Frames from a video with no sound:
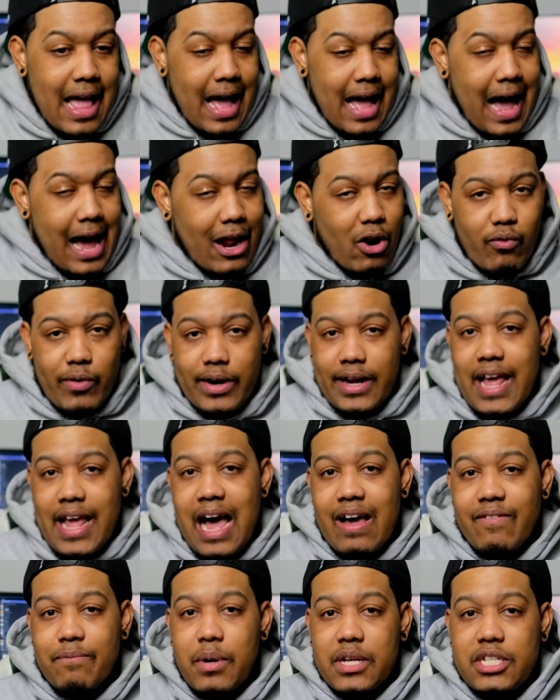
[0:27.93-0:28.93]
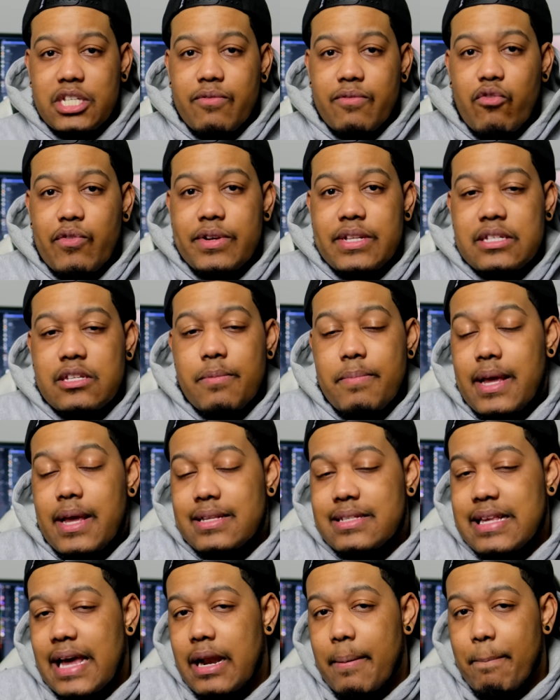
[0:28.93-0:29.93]
I don't really have much of a reason to be
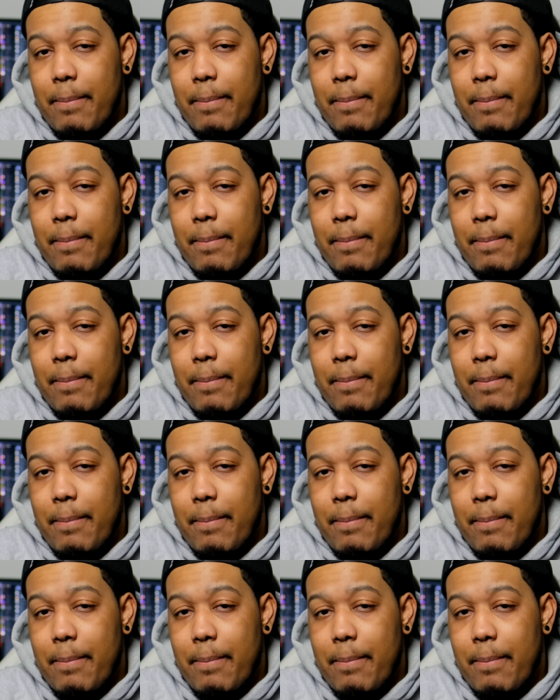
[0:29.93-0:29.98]
excited,